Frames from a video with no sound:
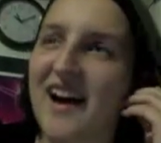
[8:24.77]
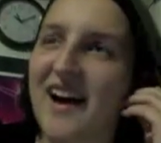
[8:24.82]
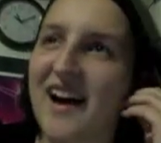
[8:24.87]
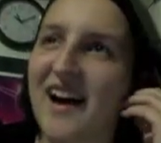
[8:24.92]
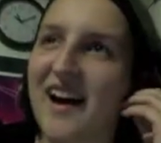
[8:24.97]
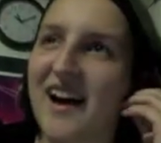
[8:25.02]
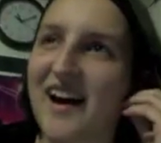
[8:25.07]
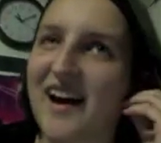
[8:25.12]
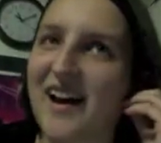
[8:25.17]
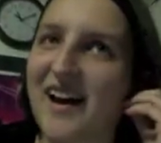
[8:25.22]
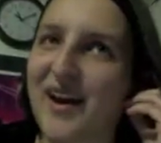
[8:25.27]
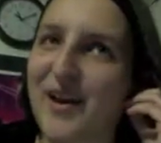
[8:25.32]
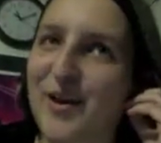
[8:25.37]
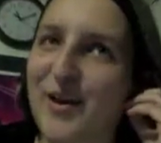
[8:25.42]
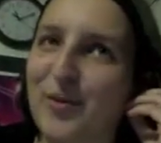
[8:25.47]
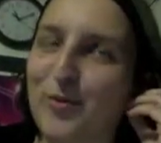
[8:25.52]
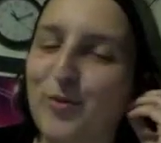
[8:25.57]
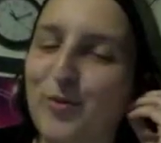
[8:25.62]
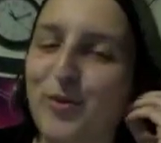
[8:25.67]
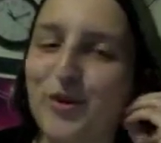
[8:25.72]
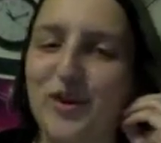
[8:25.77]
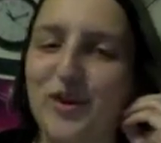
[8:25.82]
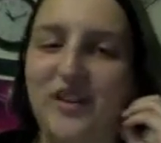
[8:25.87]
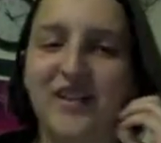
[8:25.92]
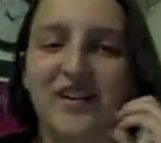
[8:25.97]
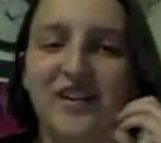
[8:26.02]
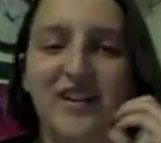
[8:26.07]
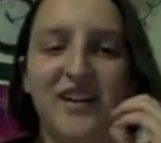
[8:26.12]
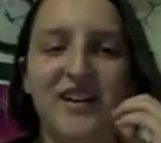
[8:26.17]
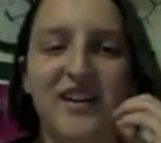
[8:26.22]
I would
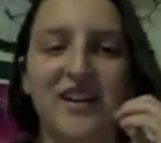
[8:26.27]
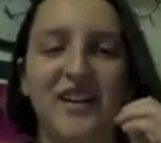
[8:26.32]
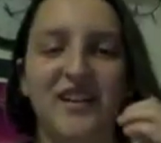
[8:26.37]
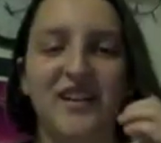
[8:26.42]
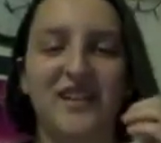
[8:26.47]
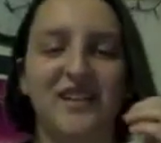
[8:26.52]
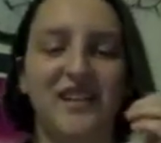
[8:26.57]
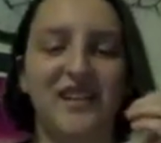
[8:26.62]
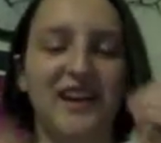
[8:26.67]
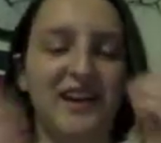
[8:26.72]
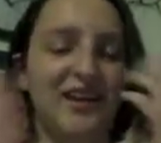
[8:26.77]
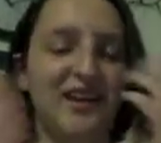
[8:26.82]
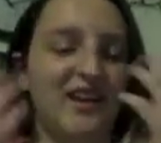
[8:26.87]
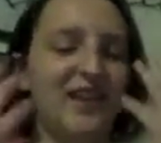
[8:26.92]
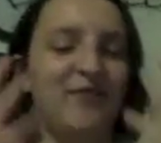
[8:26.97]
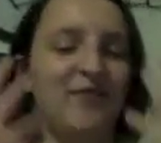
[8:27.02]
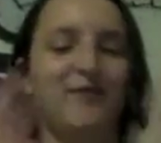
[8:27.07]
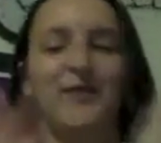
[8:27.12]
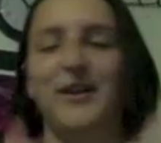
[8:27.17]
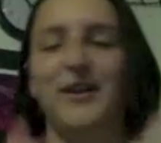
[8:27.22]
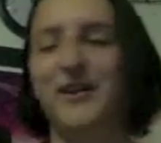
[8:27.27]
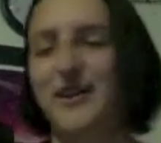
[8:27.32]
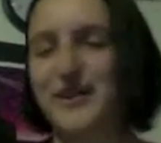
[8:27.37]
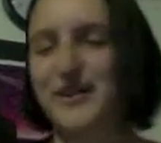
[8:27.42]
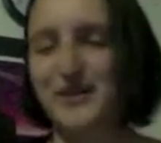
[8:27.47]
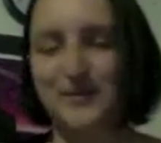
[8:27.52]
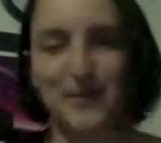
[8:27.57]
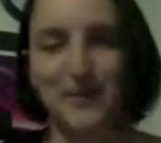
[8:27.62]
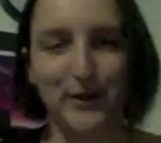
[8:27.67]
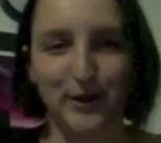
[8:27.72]
like get very
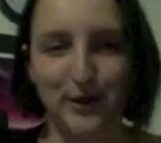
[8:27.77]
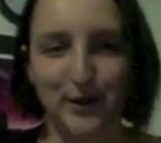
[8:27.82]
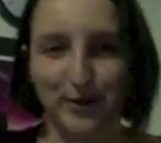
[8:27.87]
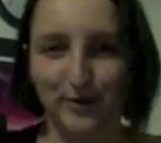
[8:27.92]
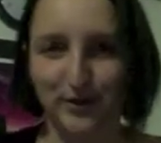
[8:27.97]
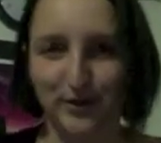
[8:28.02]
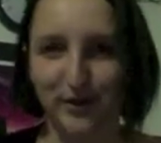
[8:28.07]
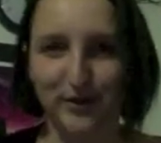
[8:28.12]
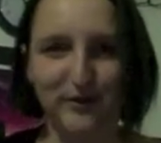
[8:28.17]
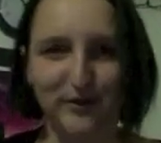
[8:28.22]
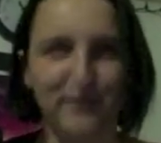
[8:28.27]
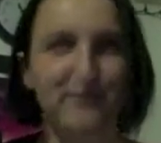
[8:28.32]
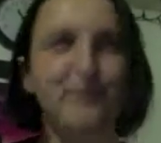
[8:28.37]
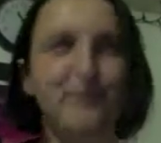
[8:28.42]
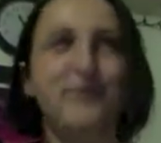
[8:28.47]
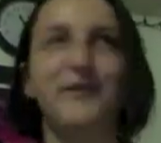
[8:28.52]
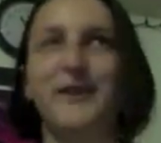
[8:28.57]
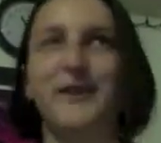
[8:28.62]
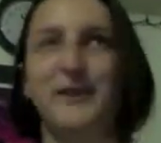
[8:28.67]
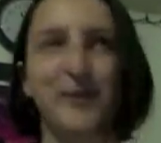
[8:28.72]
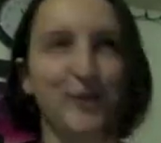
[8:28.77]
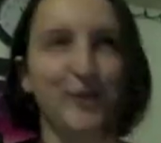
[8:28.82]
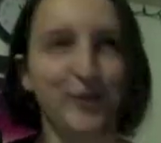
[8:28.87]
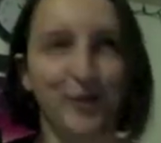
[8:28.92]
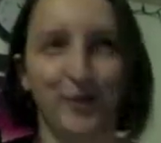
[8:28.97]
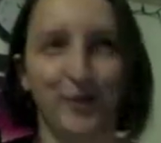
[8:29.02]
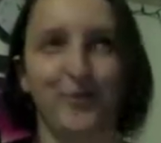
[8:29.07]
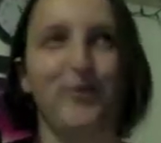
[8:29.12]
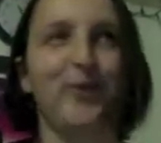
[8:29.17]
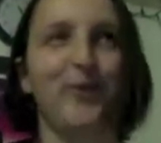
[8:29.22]
spiritual and feel
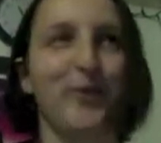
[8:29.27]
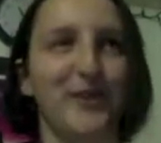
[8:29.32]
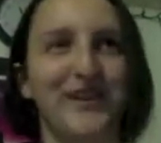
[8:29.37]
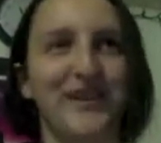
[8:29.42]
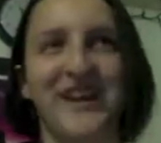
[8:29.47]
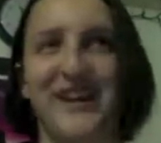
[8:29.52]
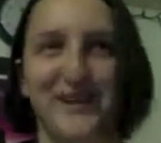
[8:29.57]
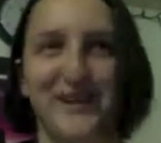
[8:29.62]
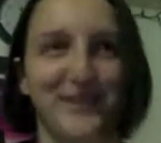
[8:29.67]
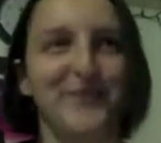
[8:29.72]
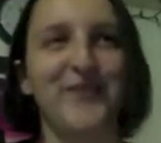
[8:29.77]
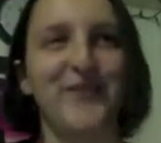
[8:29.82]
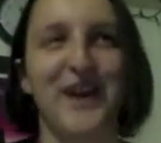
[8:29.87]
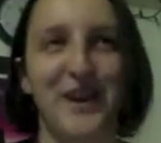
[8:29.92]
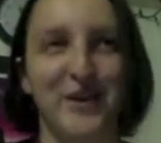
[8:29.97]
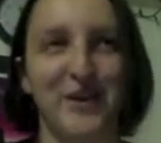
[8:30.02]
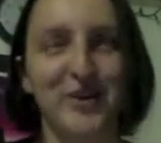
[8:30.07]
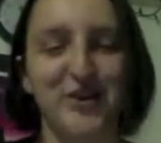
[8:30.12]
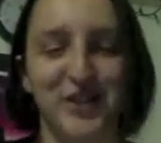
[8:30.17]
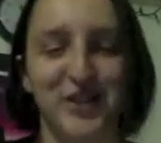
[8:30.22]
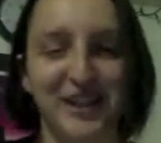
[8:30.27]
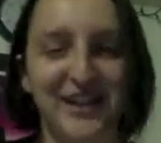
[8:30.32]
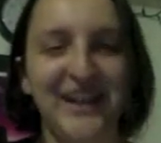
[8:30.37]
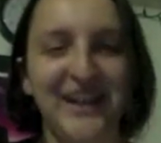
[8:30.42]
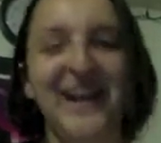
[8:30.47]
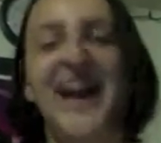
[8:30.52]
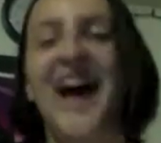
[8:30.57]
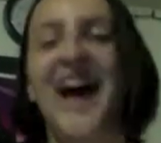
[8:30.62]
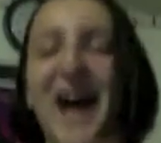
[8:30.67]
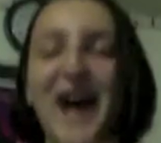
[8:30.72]
the vortex of energy.
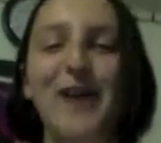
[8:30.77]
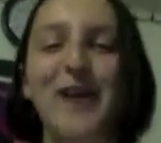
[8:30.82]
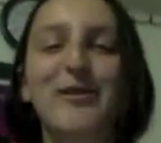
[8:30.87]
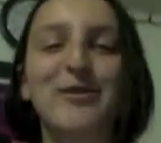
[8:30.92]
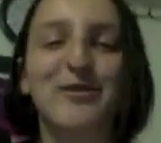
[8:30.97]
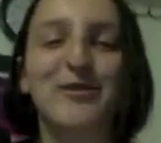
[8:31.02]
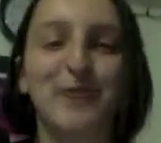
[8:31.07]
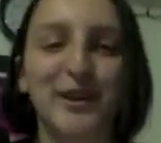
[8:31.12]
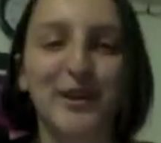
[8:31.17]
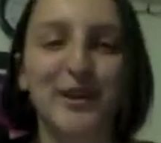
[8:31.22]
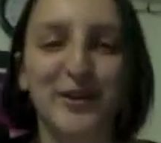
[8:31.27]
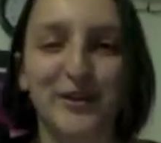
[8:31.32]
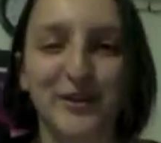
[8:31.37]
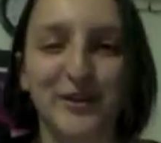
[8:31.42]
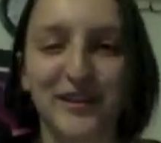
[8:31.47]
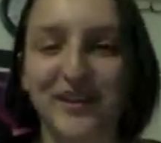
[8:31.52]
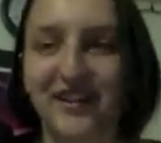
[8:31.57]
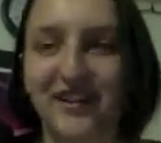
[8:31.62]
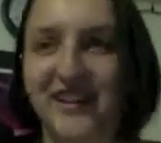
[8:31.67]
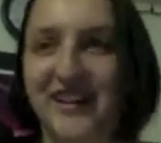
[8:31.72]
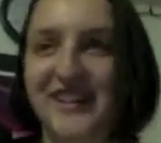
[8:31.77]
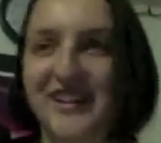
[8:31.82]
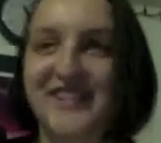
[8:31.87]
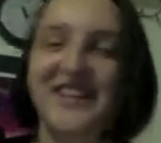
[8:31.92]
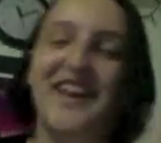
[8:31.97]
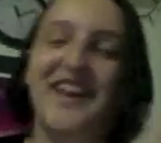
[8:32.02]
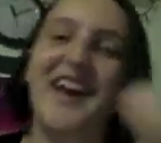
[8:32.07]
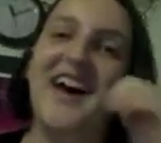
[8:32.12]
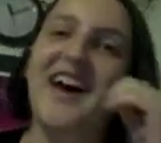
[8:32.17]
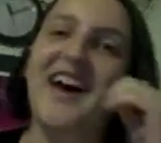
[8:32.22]
I was one of those little kids.
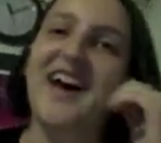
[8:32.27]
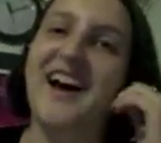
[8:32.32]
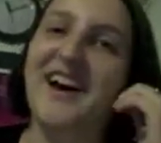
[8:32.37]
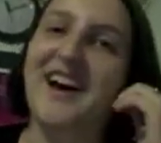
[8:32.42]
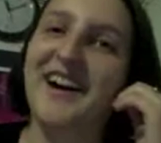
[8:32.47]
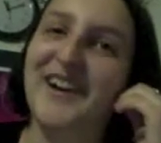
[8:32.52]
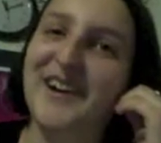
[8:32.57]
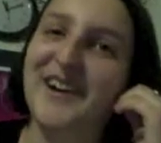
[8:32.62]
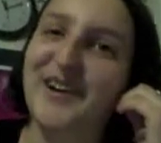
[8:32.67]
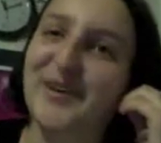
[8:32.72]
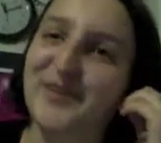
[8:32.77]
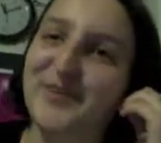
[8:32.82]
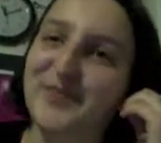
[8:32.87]
Well,